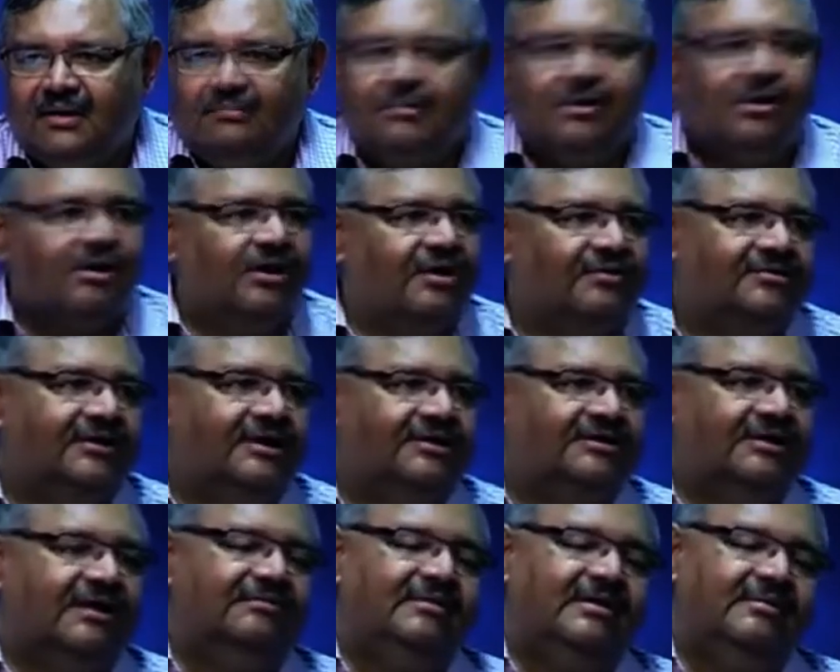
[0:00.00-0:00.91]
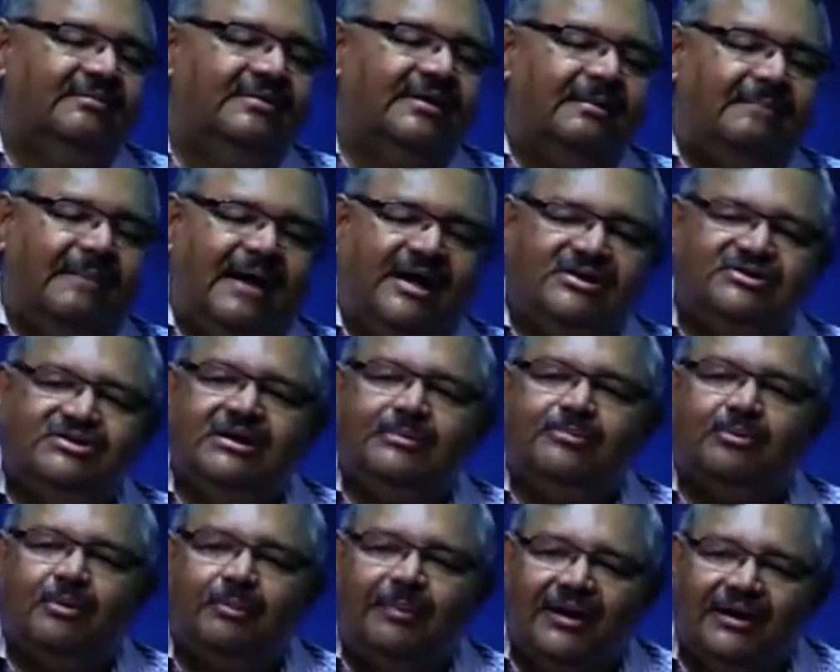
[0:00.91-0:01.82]
because there will be a matching
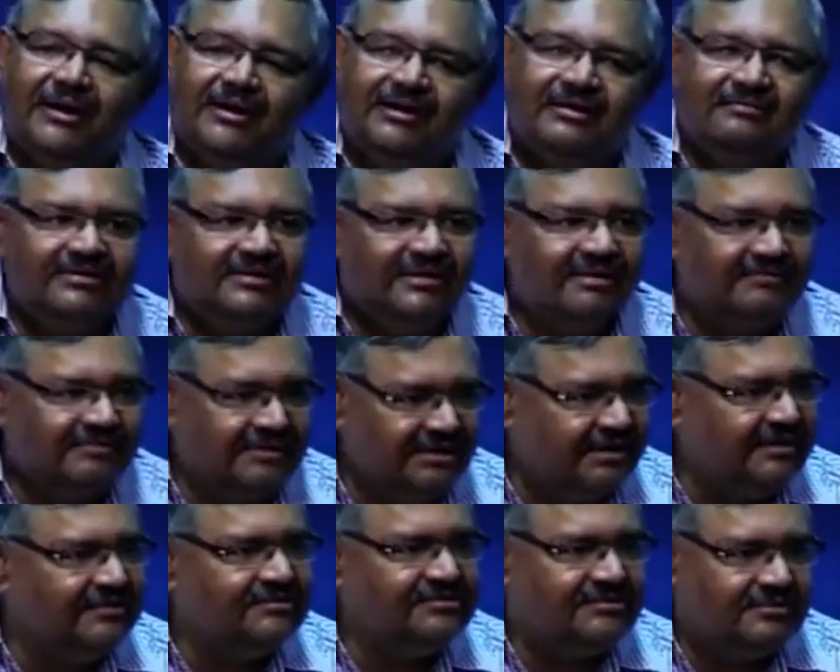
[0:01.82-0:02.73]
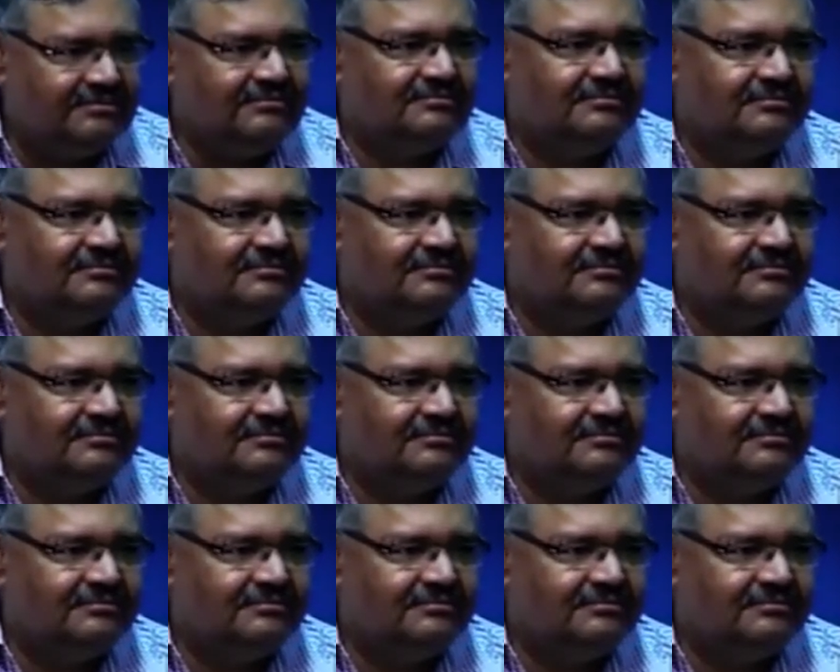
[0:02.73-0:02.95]
propeller with every engine